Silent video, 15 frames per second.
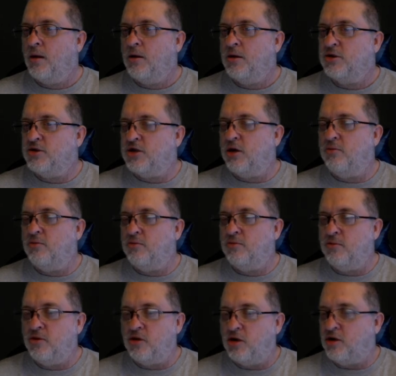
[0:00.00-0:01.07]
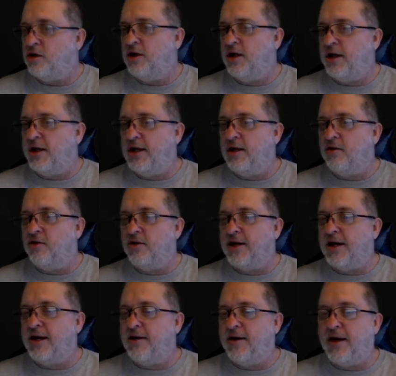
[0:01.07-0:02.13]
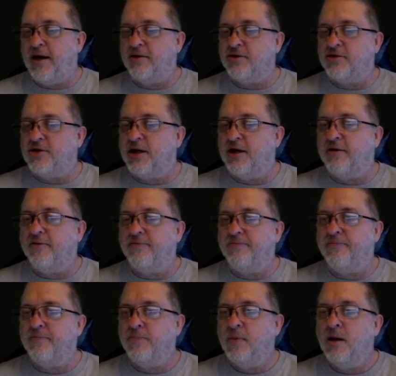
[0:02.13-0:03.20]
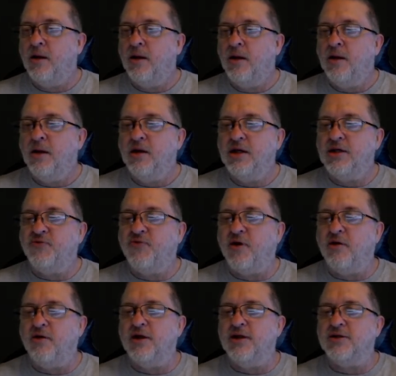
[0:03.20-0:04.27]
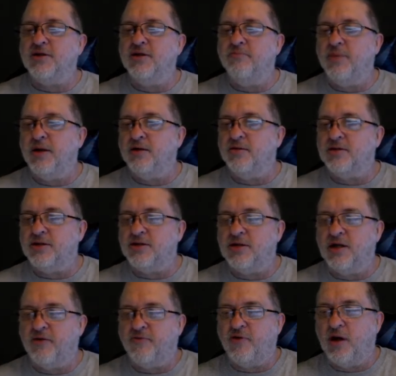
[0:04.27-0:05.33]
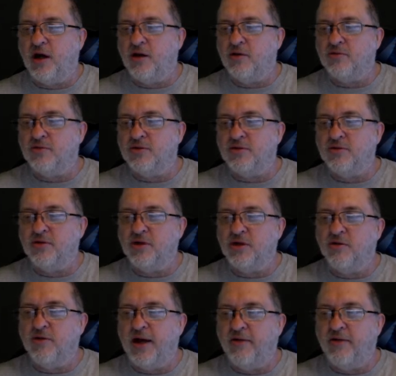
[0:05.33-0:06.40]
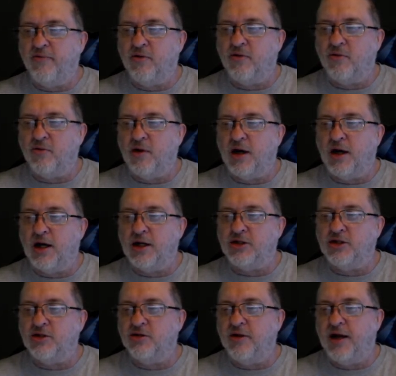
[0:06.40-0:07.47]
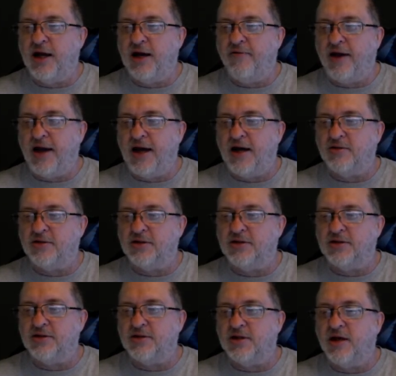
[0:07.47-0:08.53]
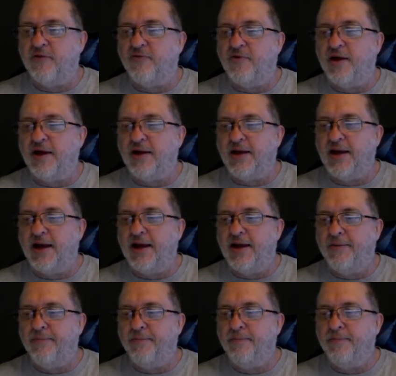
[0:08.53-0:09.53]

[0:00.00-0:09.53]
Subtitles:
So you can get in, look at it now yourself. As far as the buildings and stuff goes, you do have a garage, you do have houses and stuff like that.